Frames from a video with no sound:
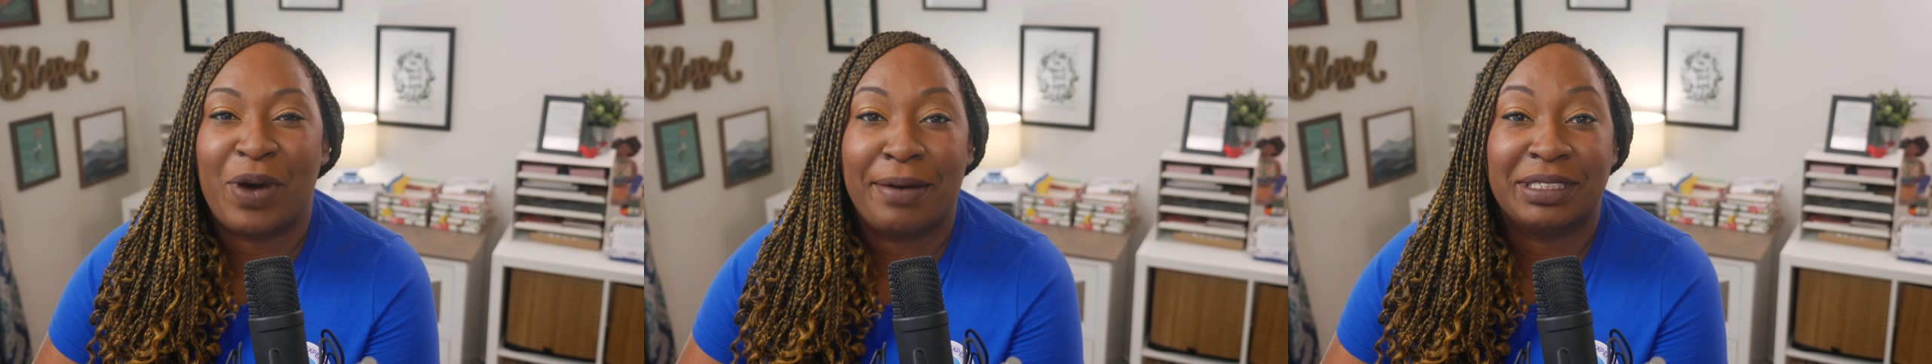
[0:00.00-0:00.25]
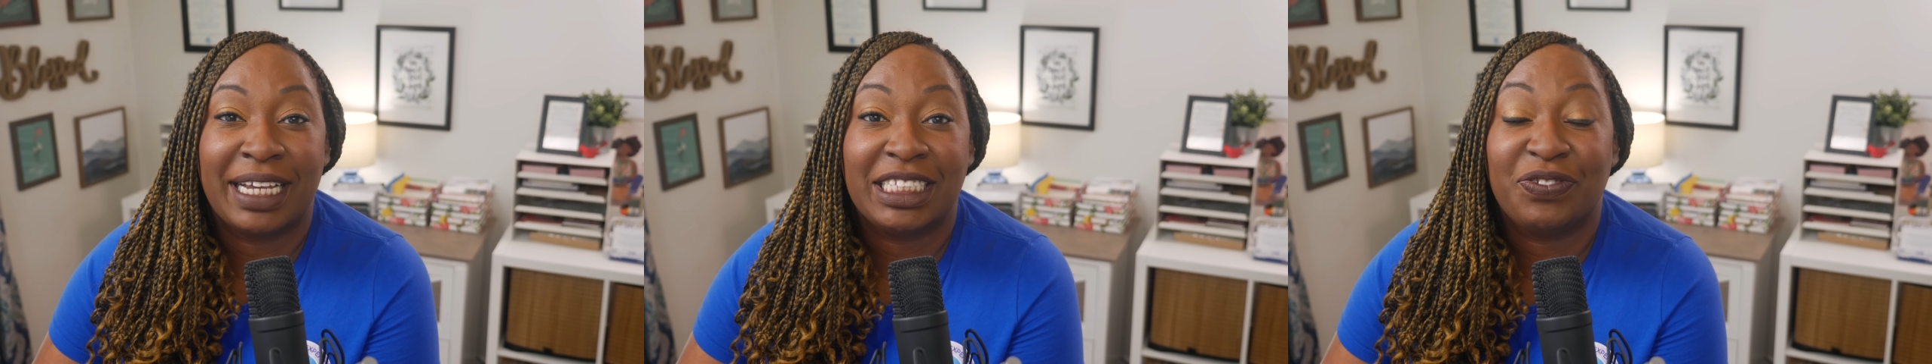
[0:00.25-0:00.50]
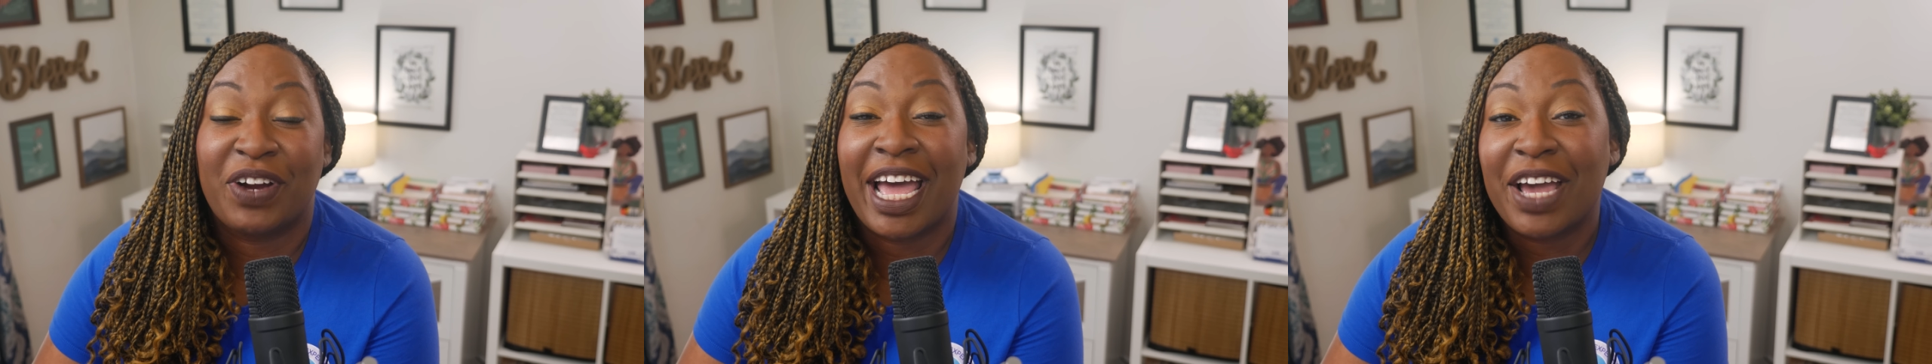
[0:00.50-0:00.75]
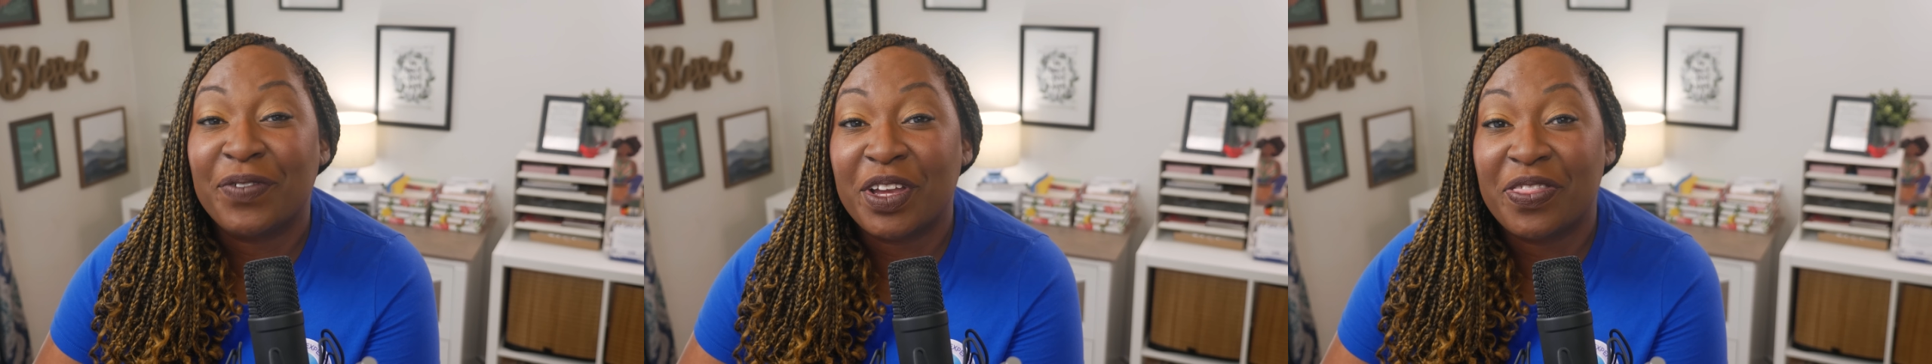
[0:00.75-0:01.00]
websites for
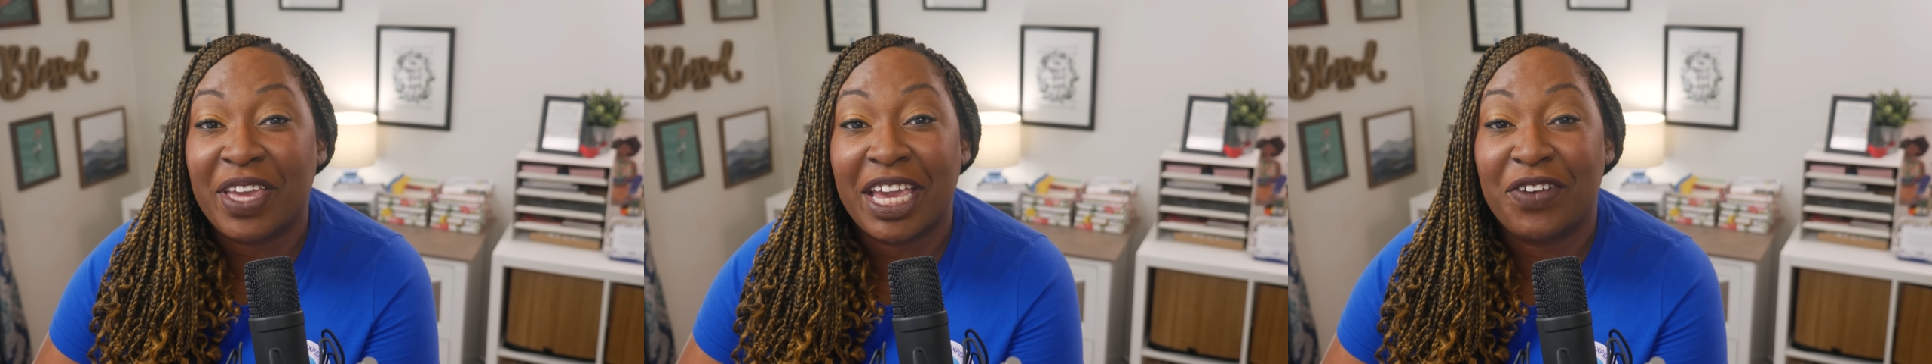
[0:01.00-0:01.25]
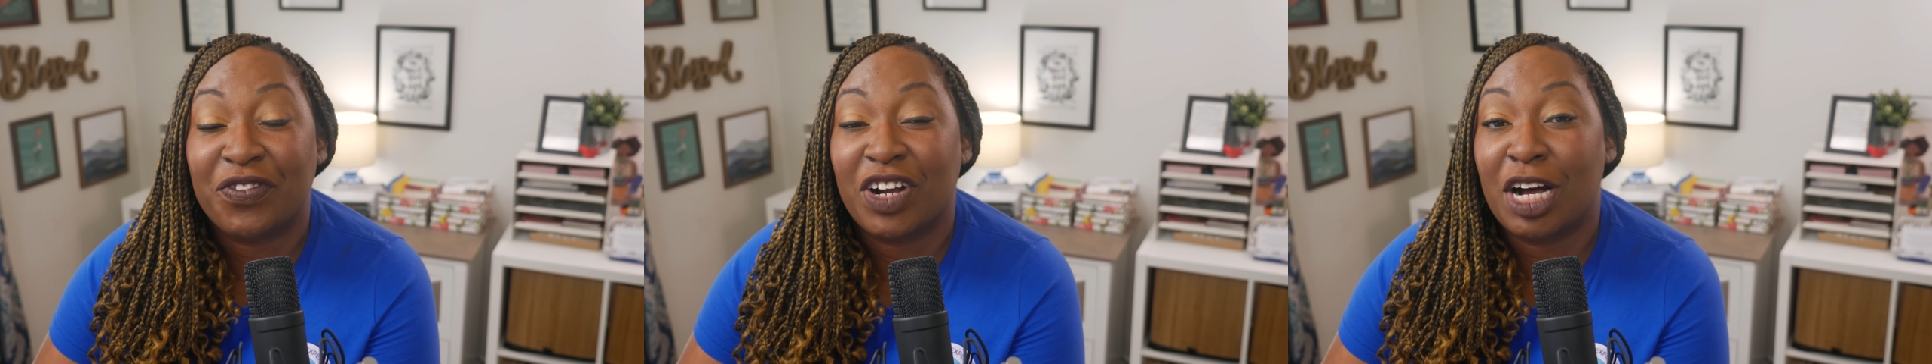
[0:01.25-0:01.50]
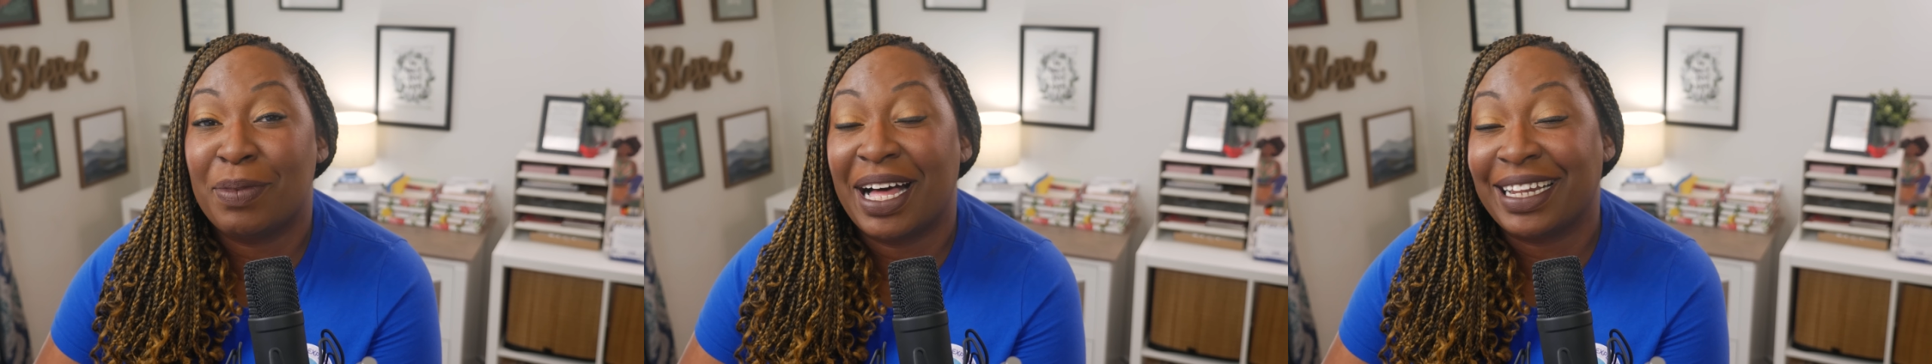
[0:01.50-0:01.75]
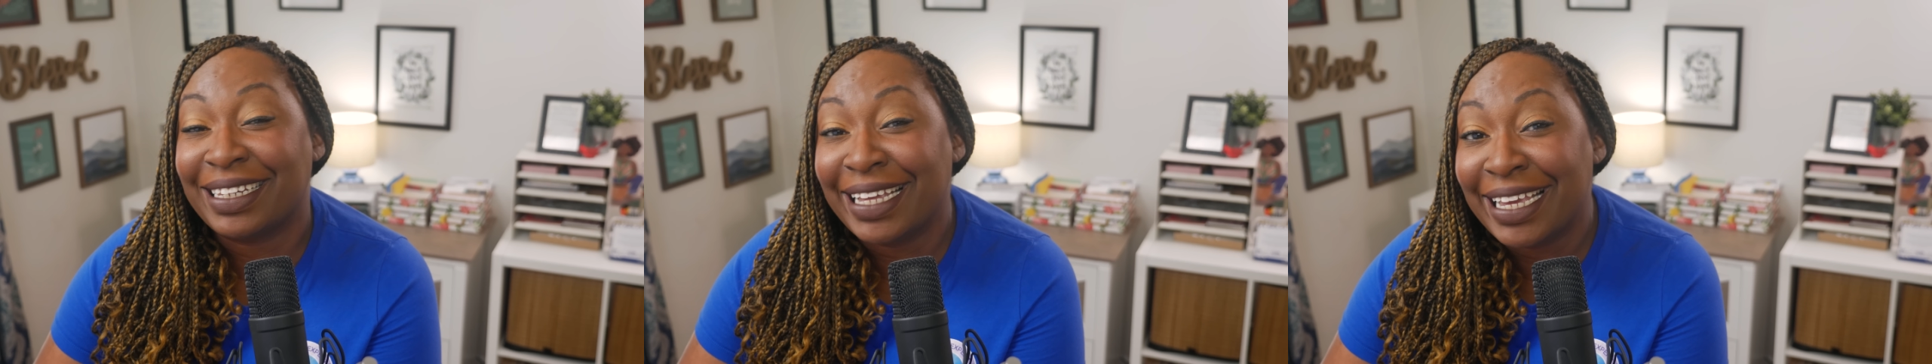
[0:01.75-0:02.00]
everything from
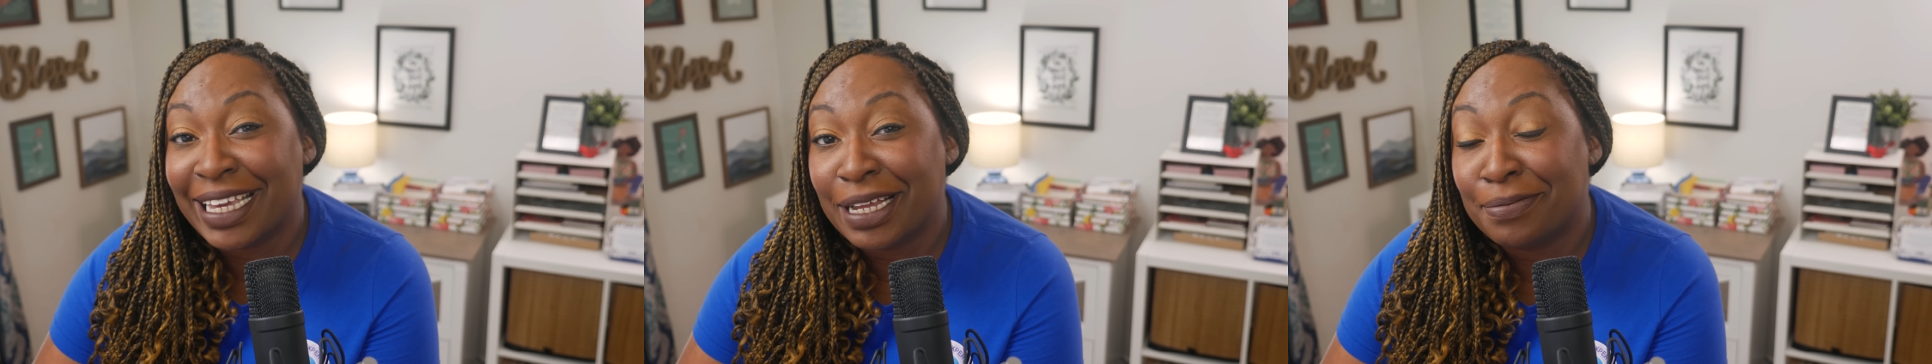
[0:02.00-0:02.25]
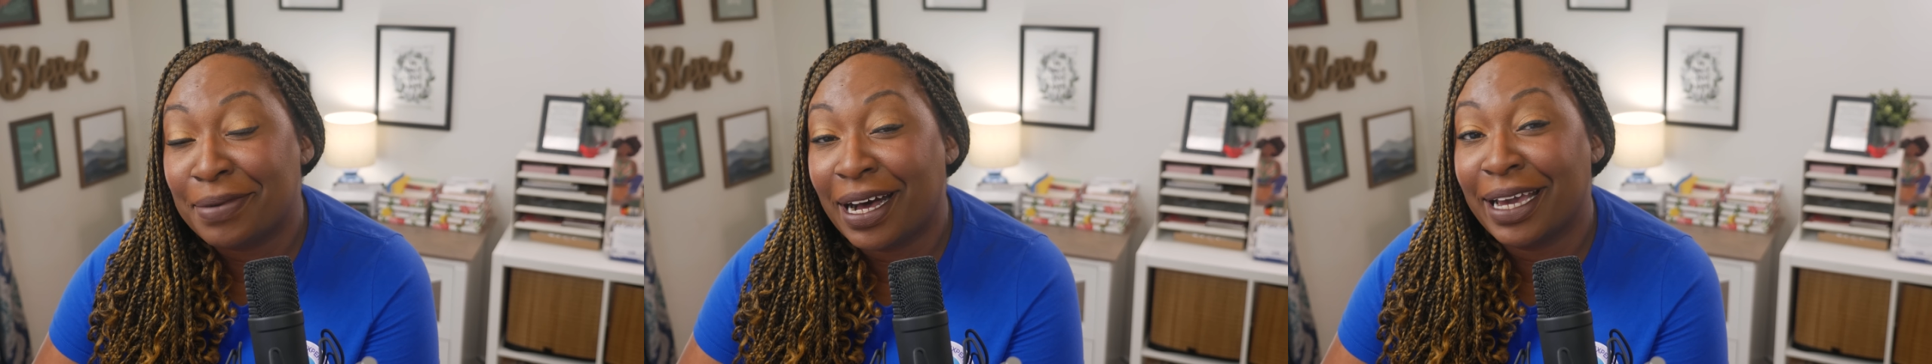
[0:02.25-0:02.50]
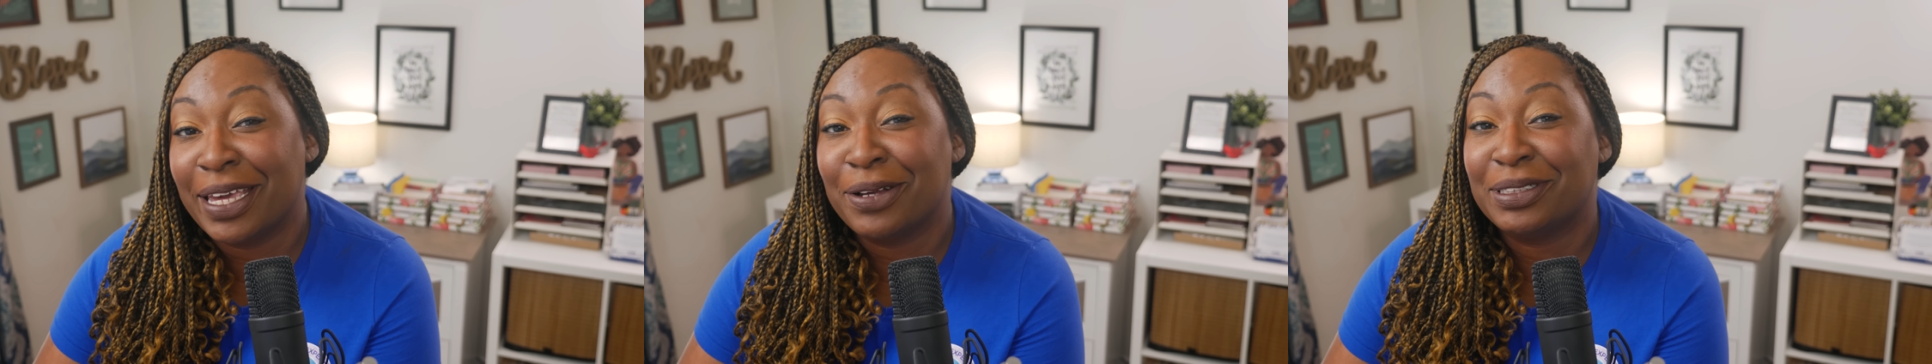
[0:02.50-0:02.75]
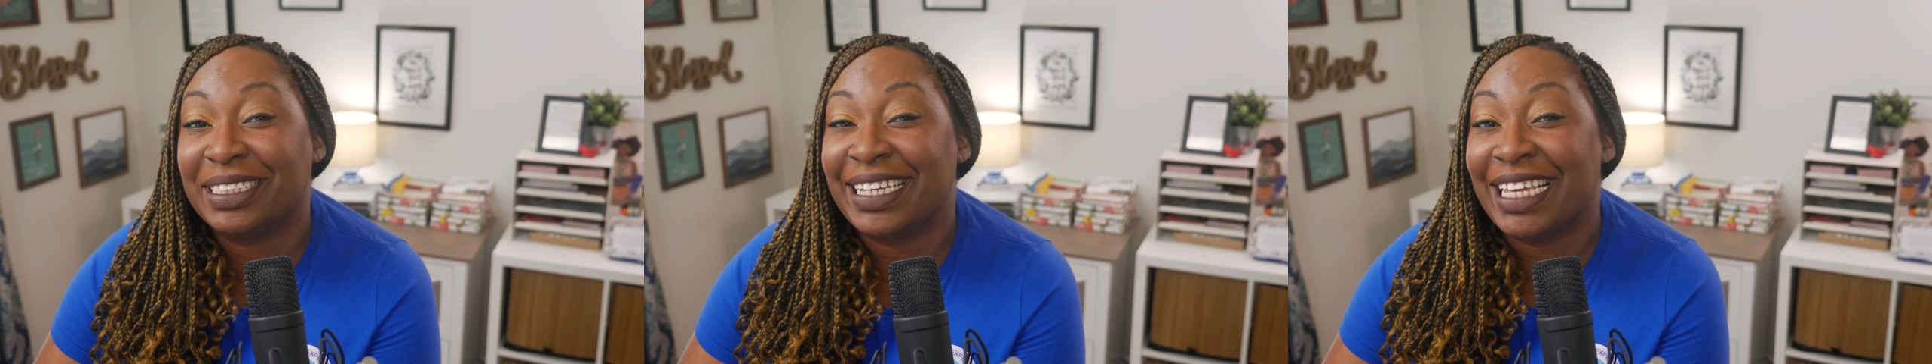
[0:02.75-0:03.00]
a link in bio to